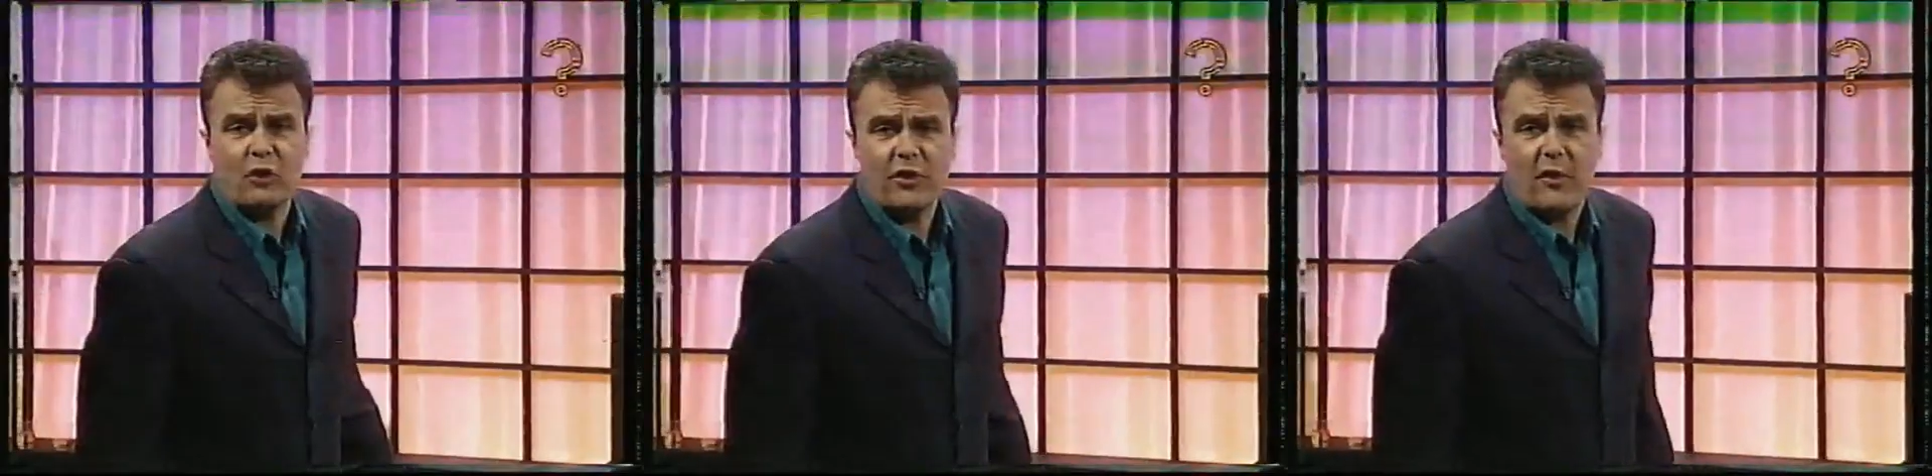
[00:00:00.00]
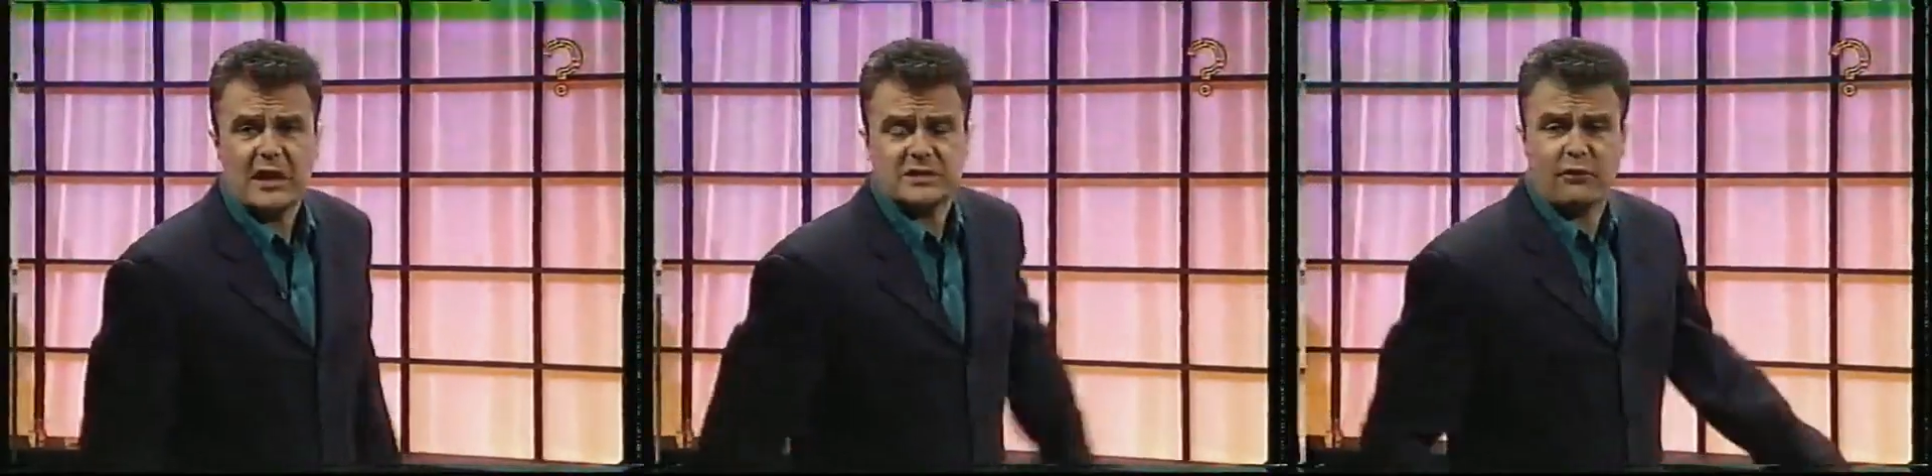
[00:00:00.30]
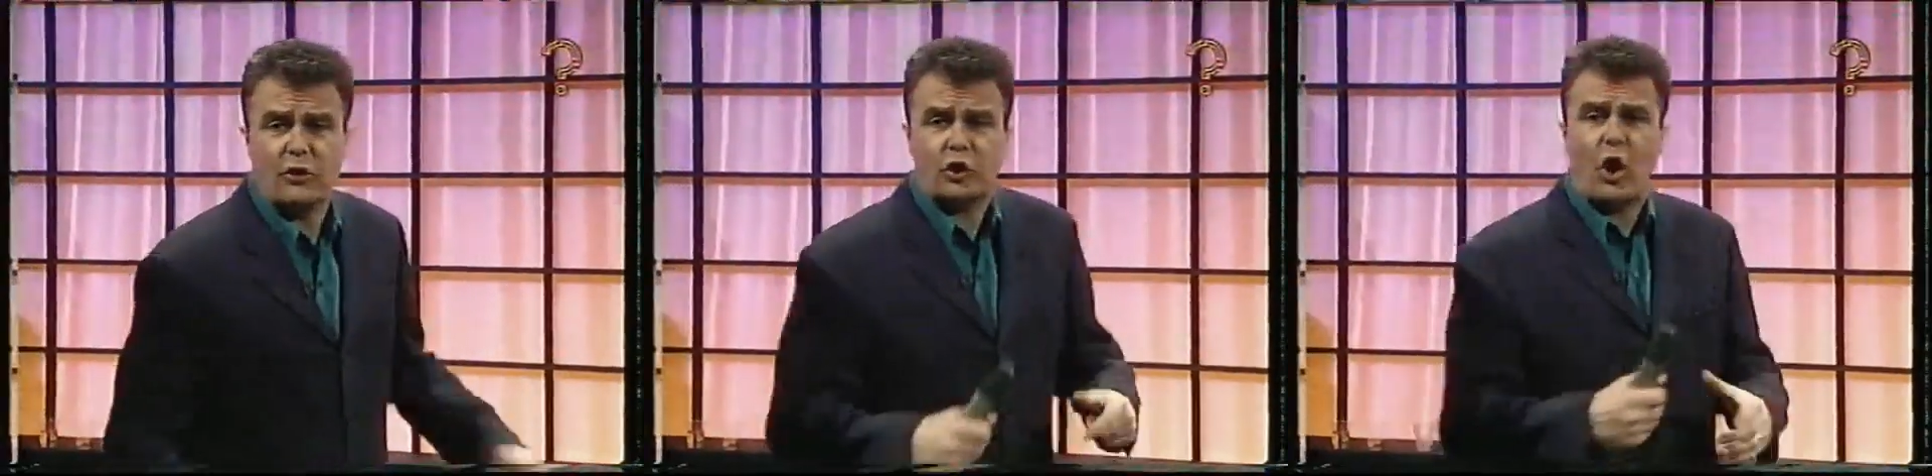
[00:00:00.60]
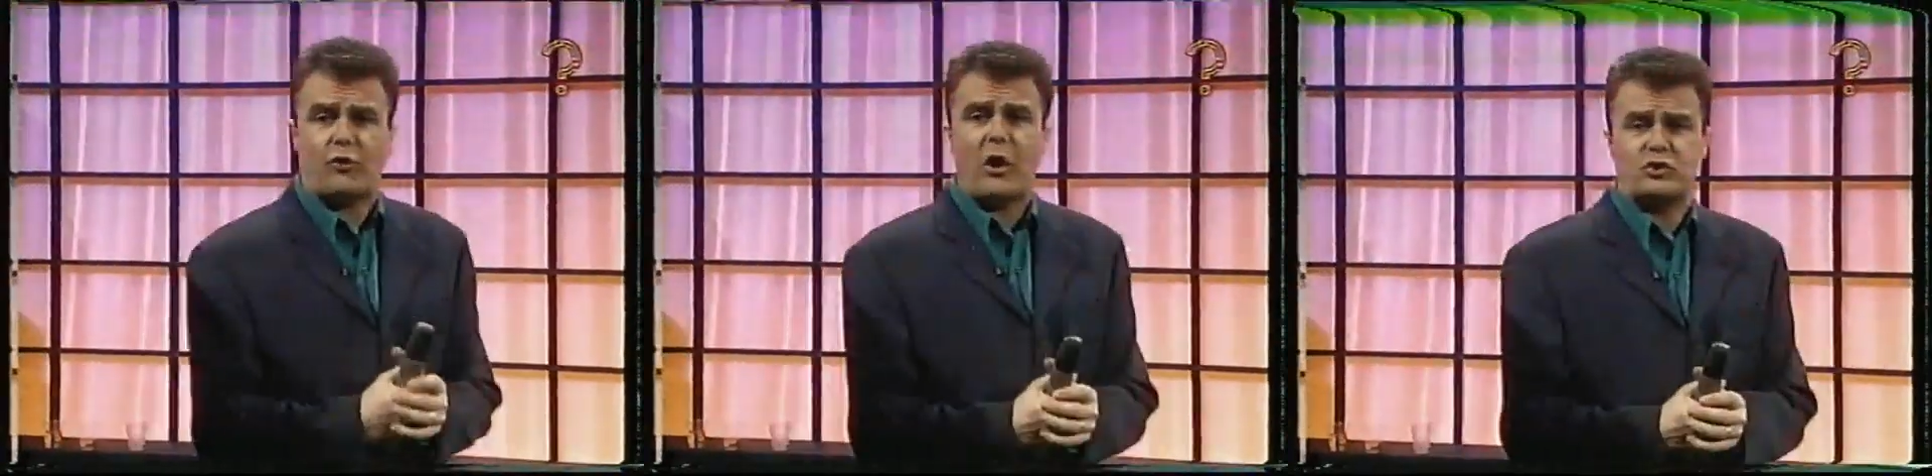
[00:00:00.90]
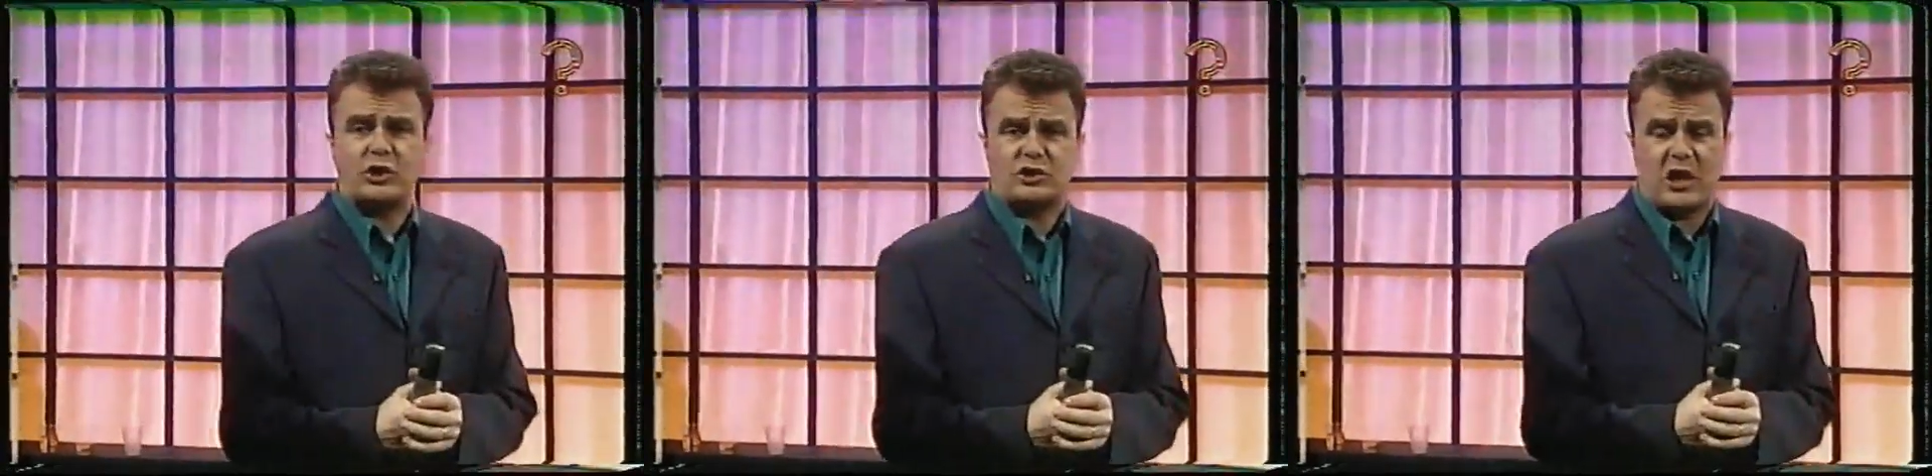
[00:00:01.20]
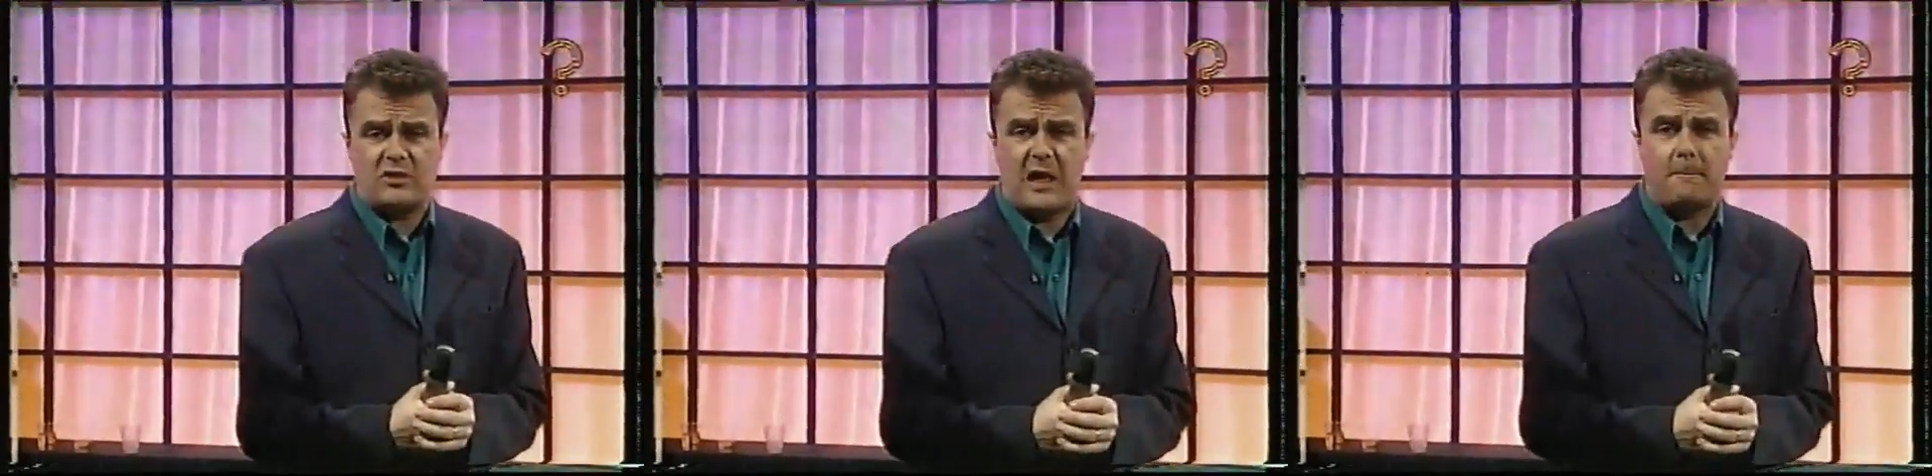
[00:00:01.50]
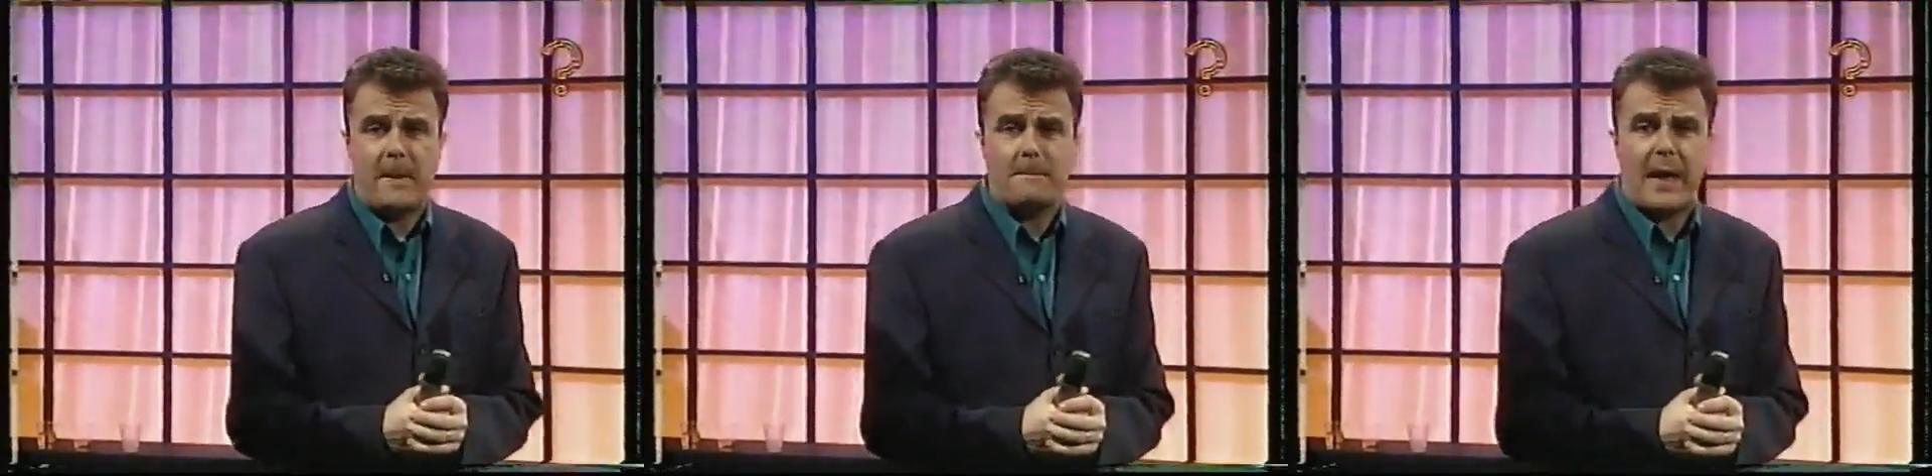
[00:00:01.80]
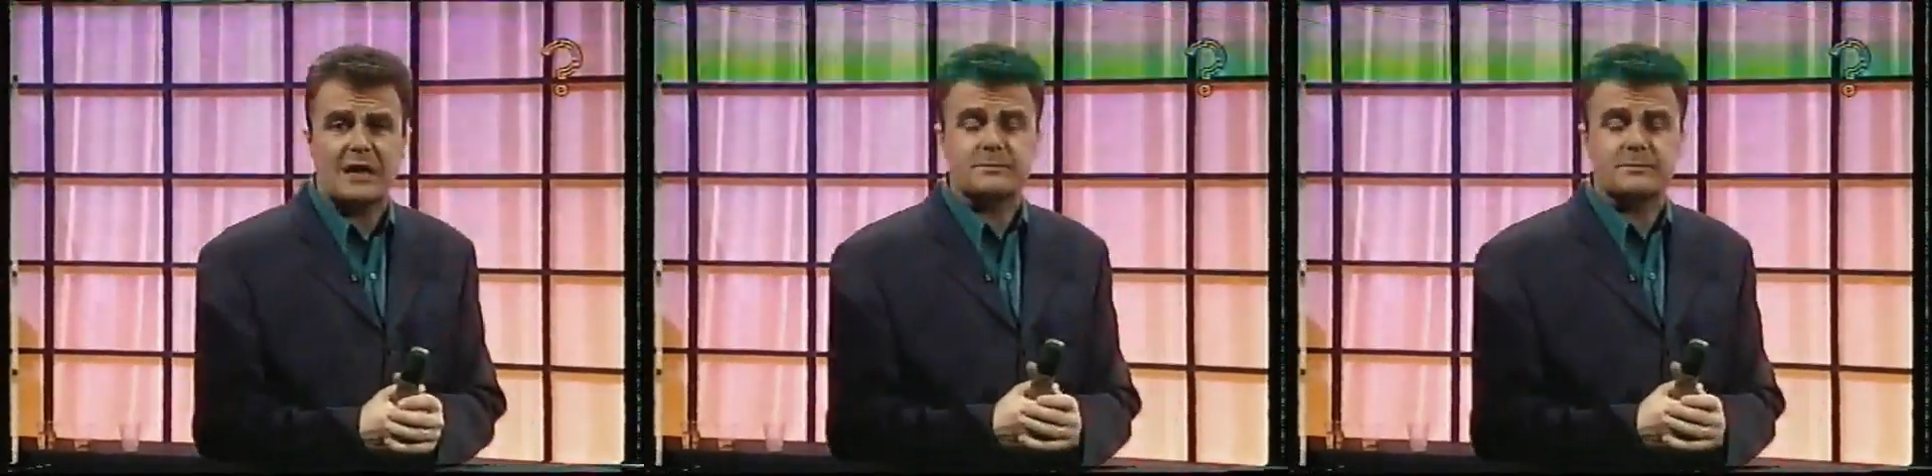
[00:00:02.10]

their eggs, they've got the cockroaches in their bin bags,